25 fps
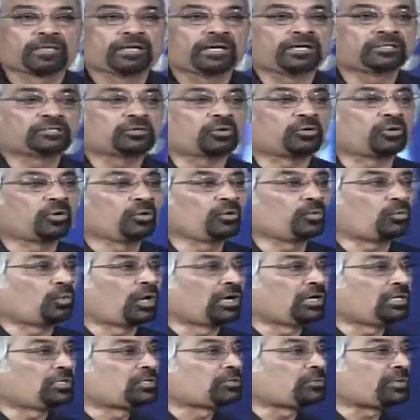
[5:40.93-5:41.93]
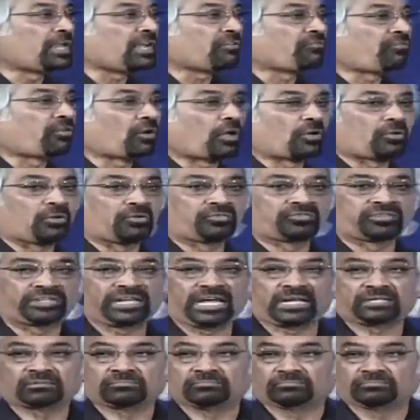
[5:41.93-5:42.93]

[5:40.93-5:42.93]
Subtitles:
And the whole world today follows that.